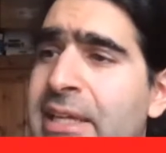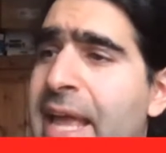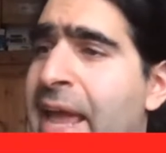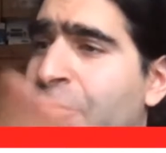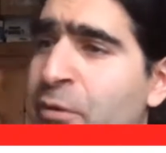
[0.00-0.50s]

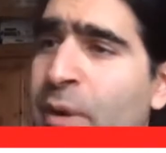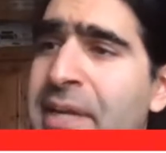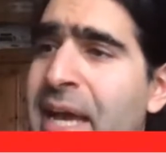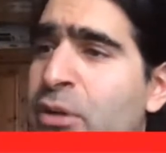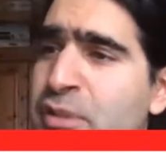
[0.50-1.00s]
everyone
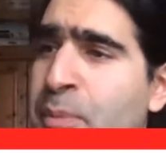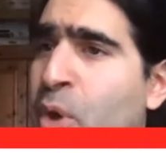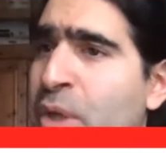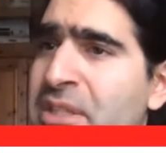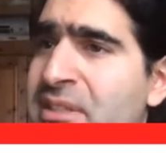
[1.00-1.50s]
else
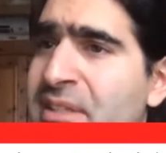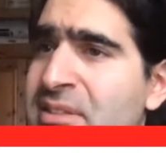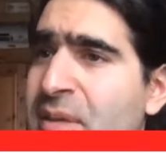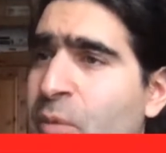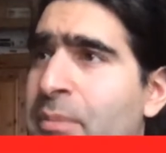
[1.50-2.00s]
points at
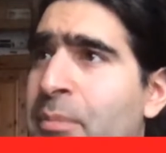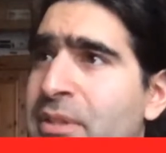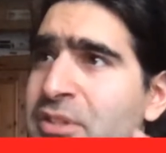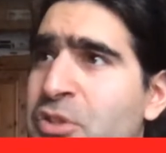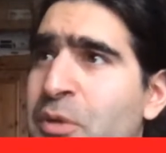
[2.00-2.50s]
someone but
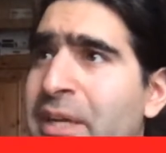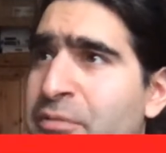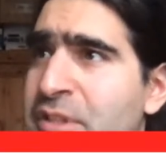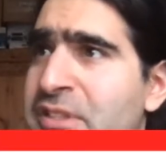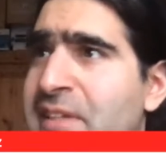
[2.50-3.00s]
the
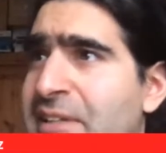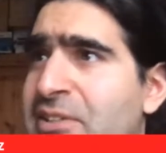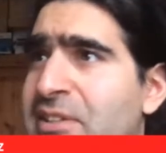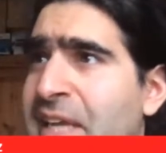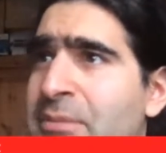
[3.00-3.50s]
driver says
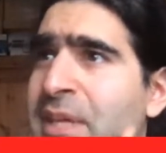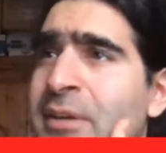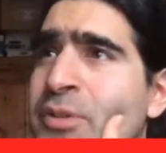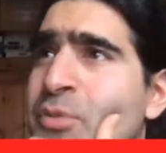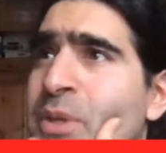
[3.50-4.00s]
the name. That
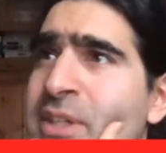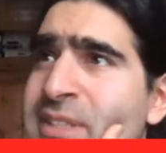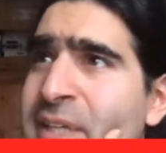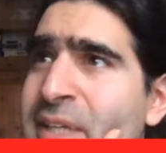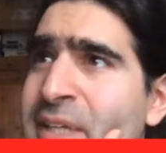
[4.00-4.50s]
could work.
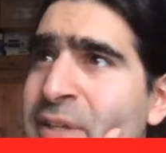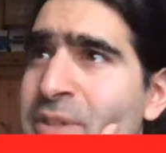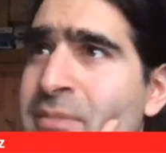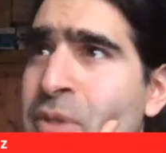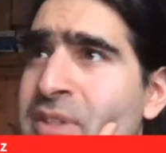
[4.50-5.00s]
Then you've
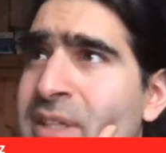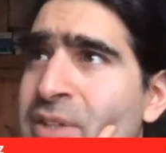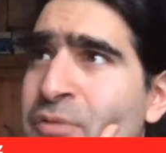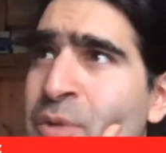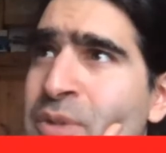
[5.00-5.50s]
got
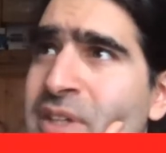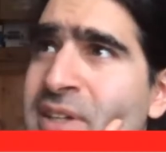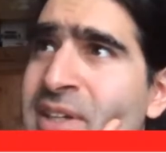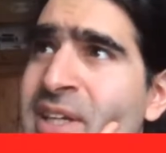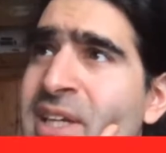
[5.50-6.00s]
simultaneous
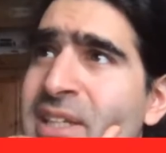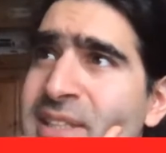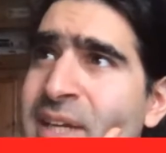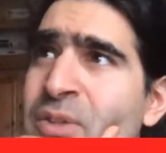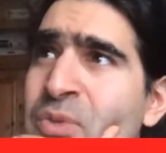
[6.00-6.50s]
voting.
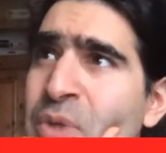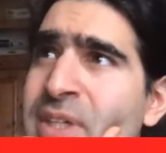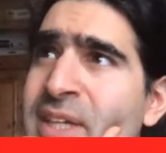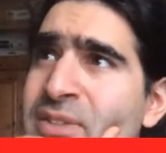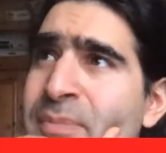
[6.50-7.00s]
That could
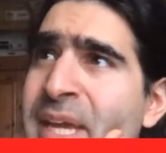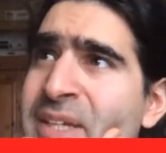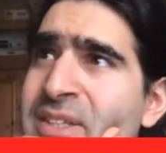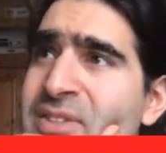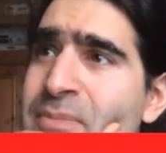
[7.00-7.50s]
work as a
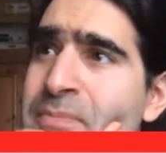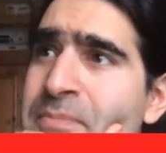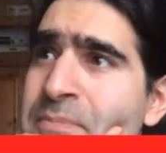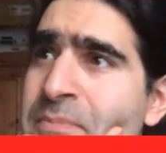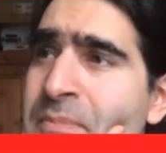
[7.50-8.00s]
mechanism.
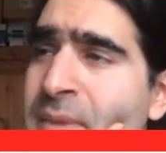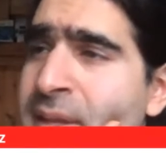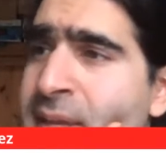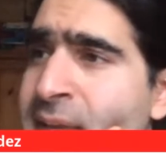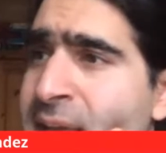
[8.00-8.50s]

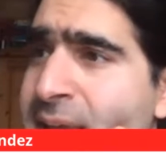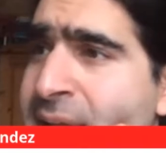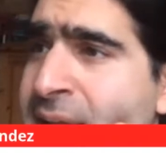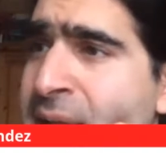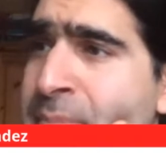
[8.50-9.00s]

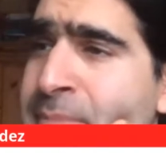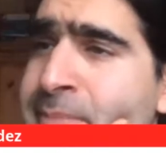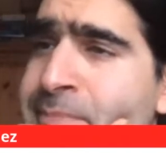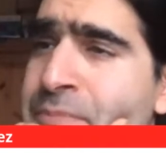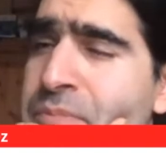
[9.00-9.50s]

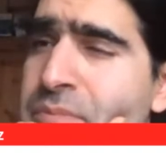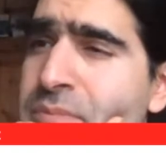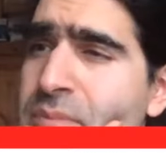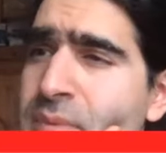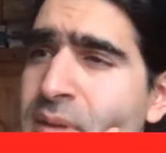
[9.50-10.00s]
Um,
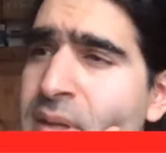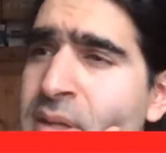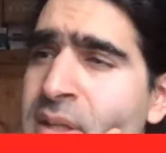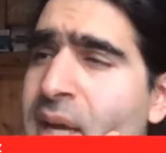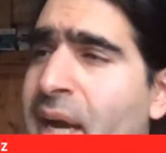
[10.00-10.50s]

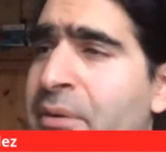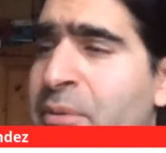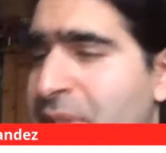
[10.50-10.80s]
I know